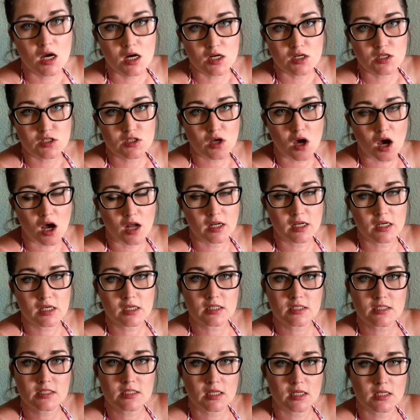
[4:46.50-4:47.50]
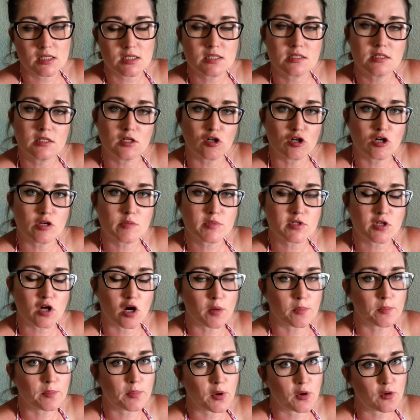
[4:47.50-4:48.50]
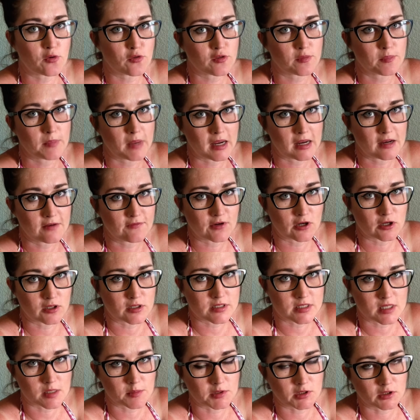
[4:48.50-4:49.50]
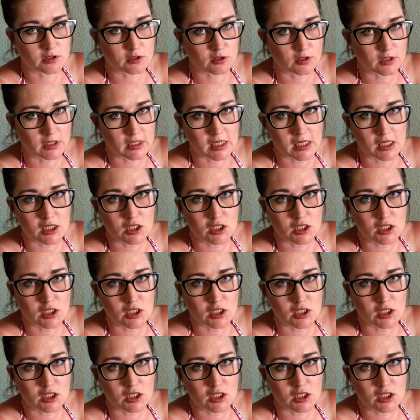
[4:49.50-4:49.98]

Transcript: Tonics and syrups are both made very similarly.